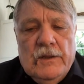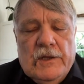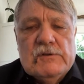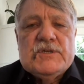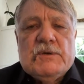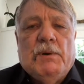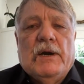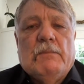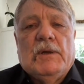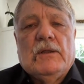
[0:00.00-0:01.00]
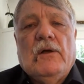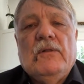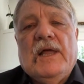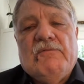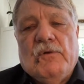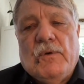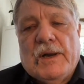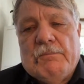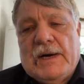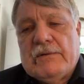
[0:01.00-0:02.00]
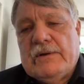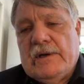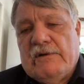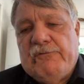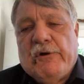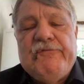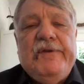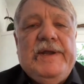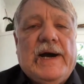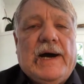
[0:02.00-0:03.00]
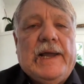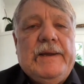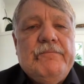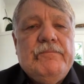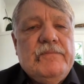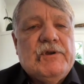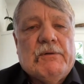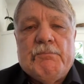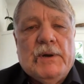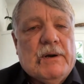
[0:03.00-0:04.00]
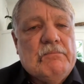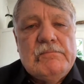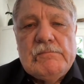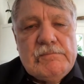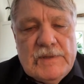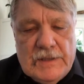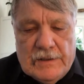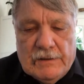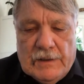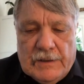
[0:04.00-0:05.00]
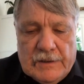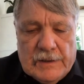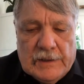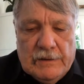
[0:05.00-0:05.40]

There was a berm, a low level one, about 4 feet high, dirt berm, and